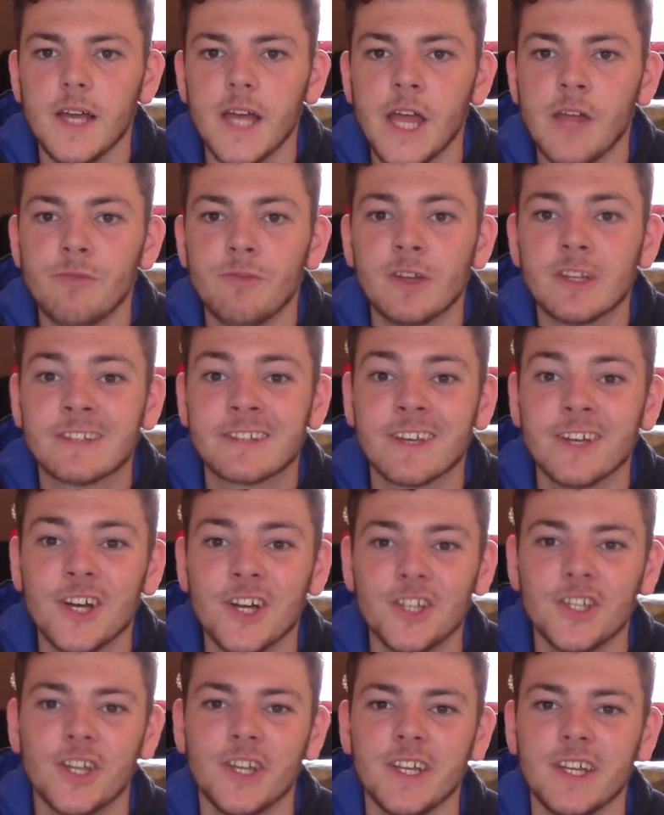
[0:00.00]
And
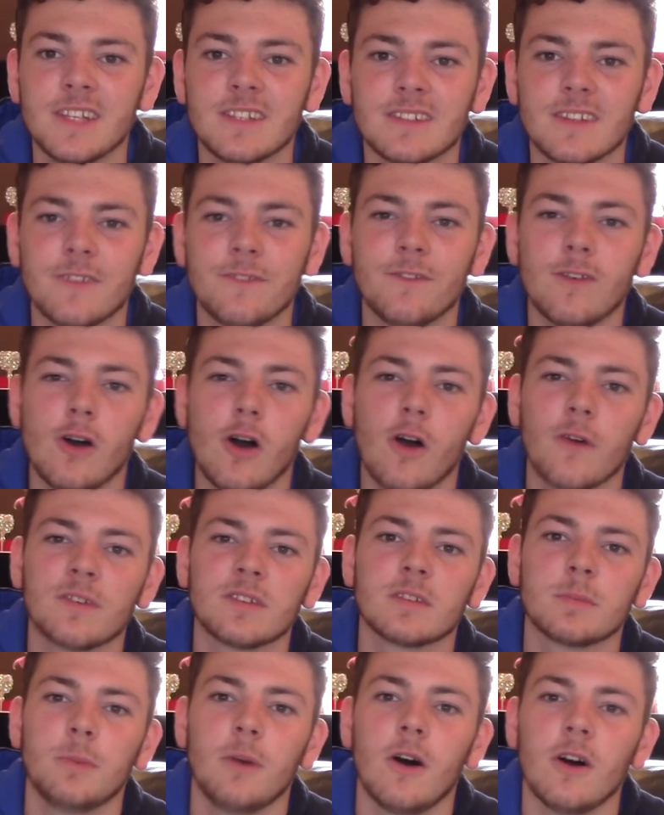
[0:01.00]
returning into 4th
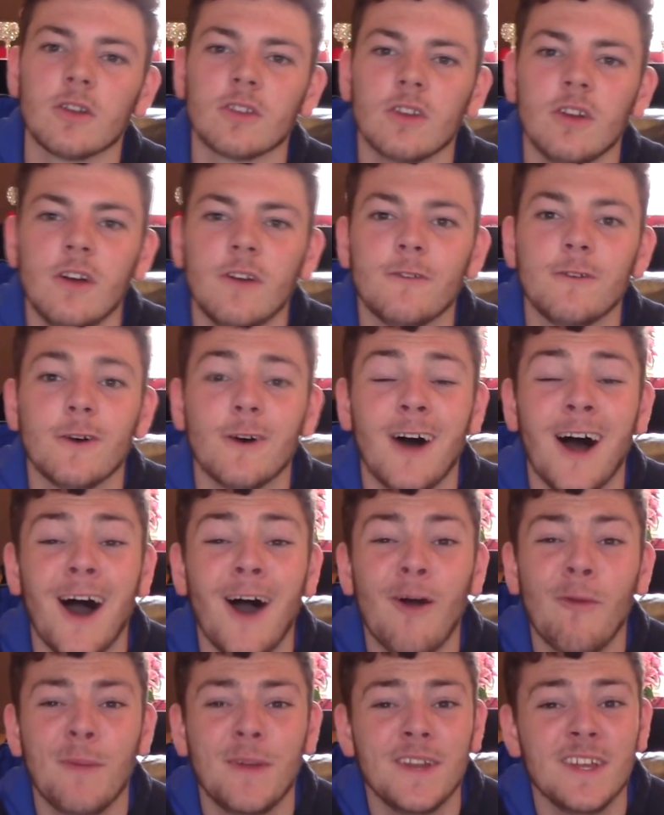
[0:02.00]
spot, for
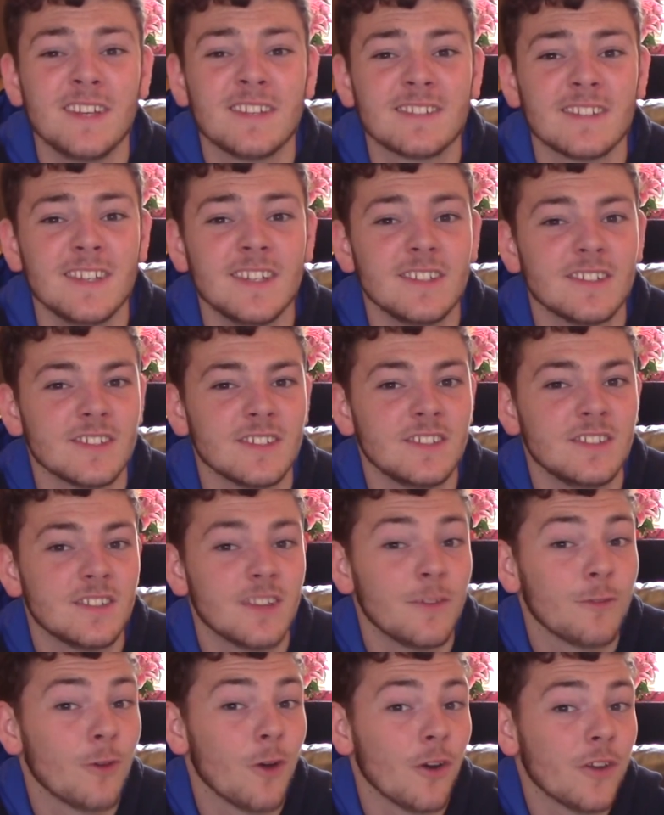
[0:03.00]
how many seasons
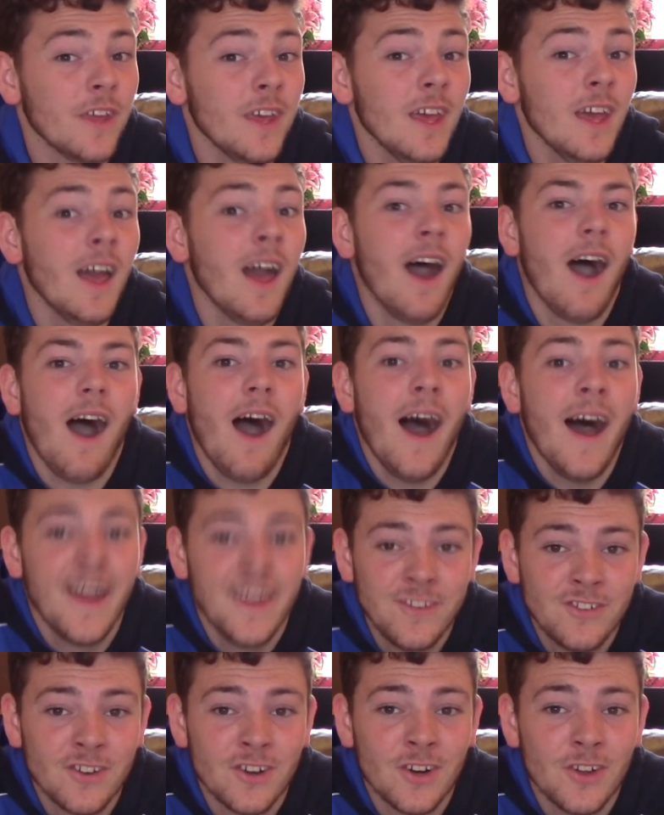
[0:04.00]
they've got it,
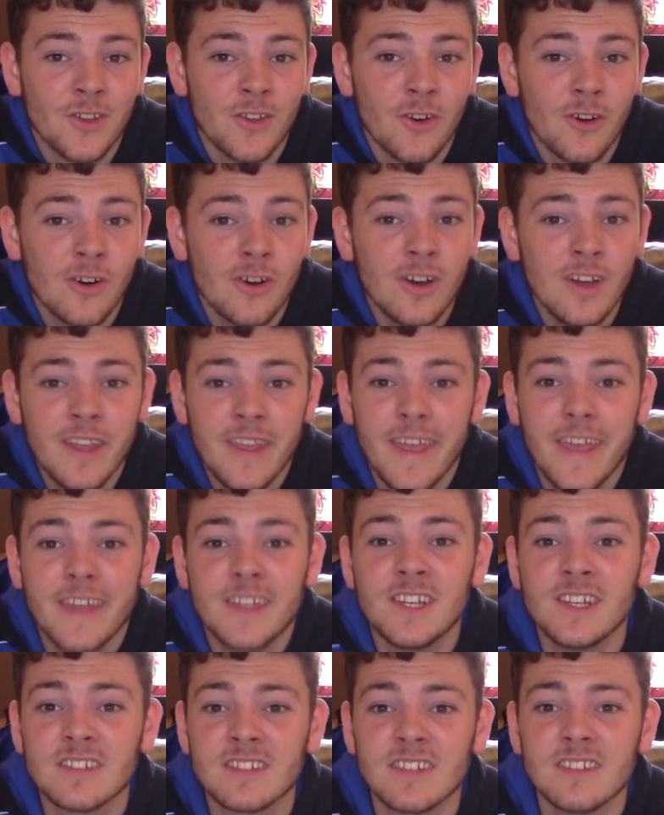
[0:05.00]
I don't know.
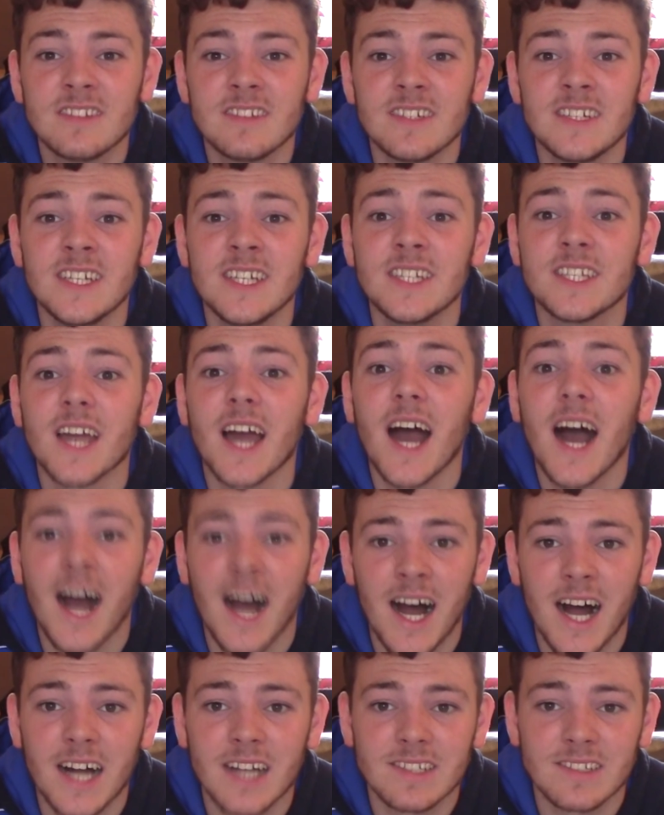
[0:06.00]
It is indeed
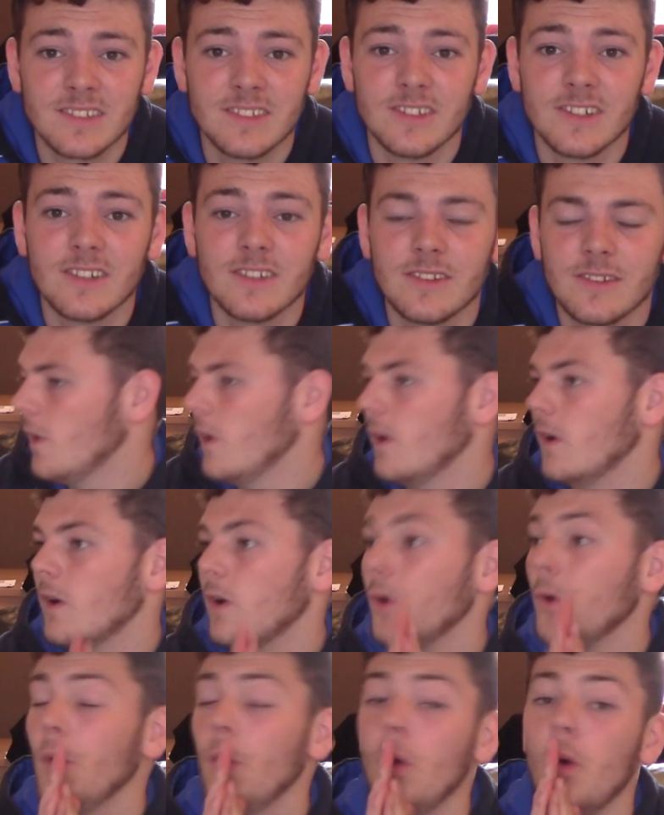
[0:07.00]
Arsenal.
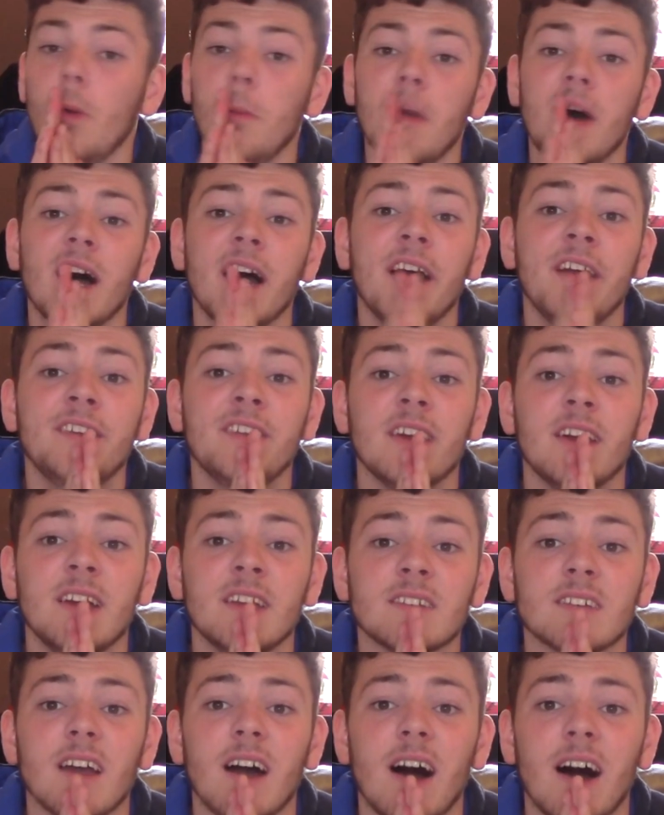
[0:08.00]
Oh my
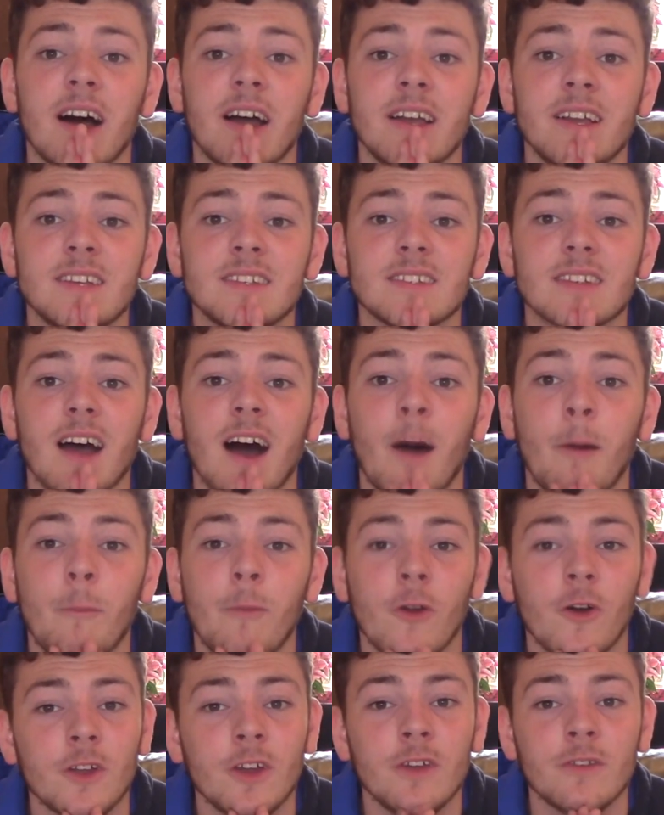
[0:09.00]
days, guys, I'm
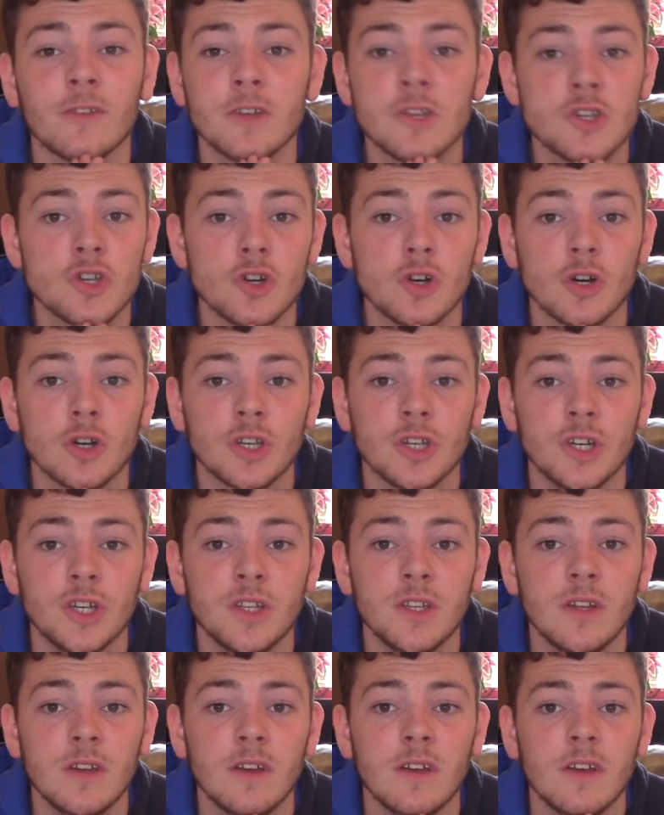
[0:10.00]
not even
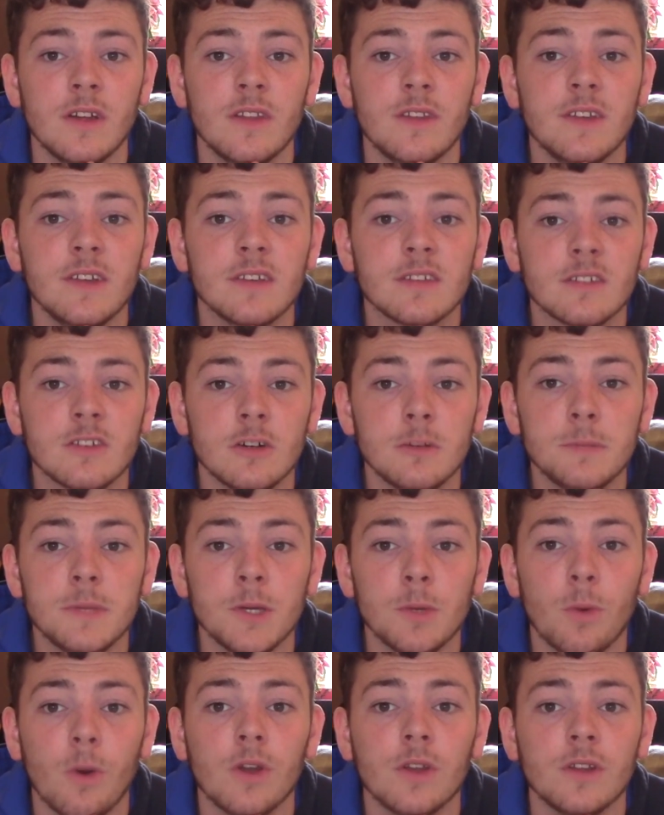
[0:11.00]
joking. This could be
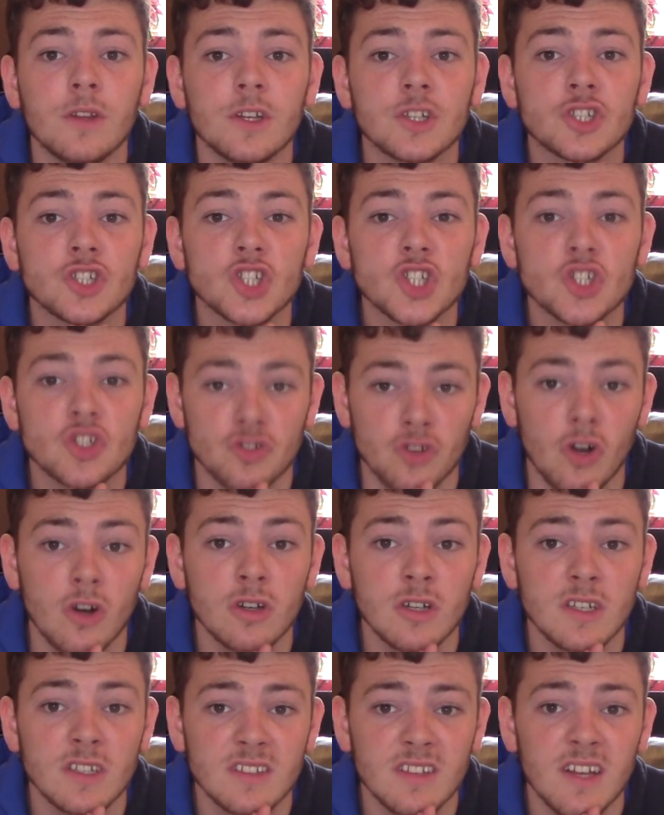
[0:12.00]
one of the
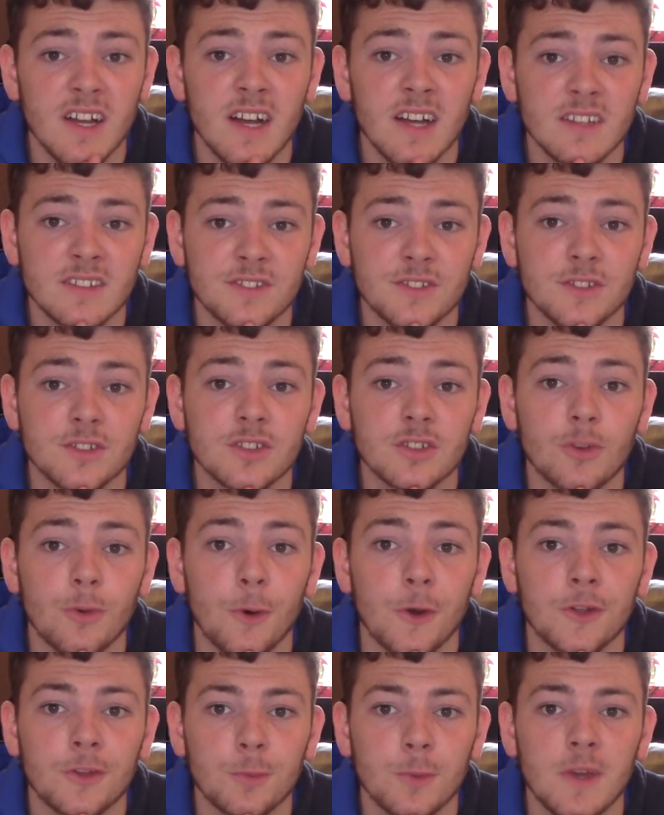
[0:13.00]
strongest Arsenal
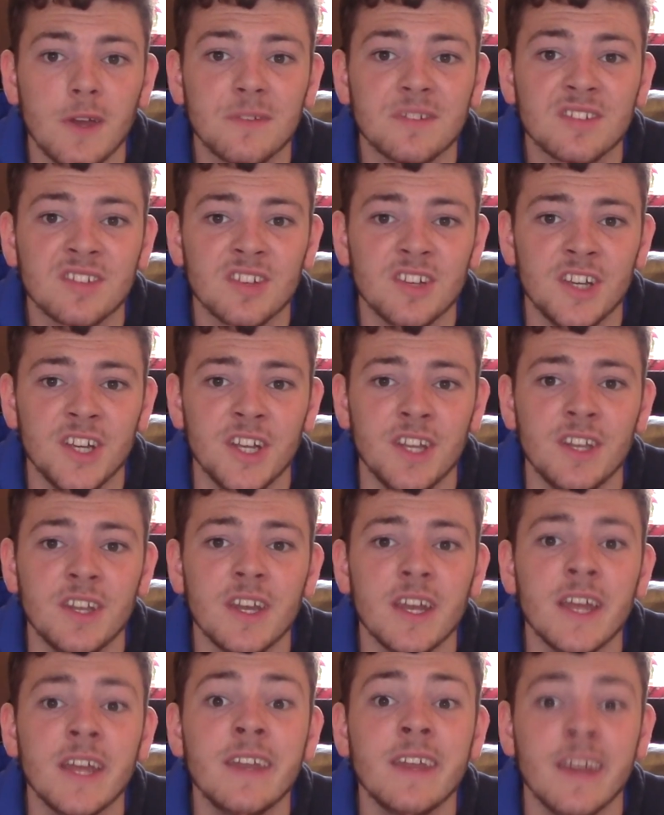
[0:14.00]
squads we have seen
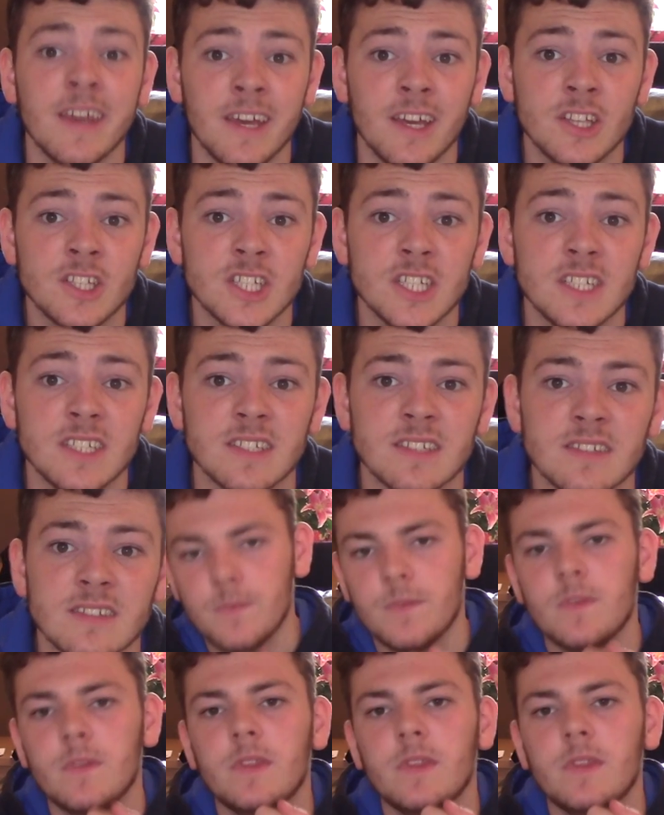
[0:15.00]
in ages.